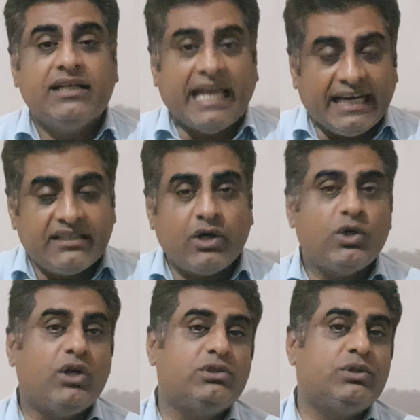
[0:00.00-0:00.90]
and
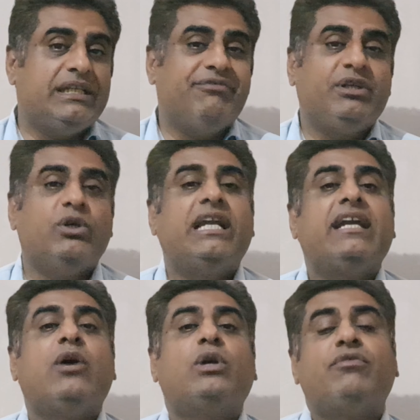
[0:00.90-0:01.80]
only if you
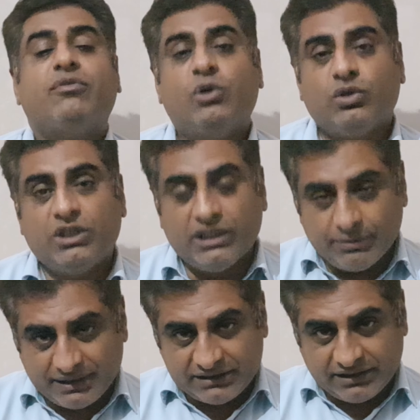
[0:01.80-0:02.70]
take out a loan to
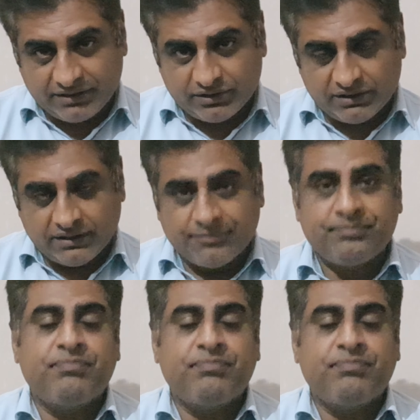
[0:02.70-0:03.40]
purchase them.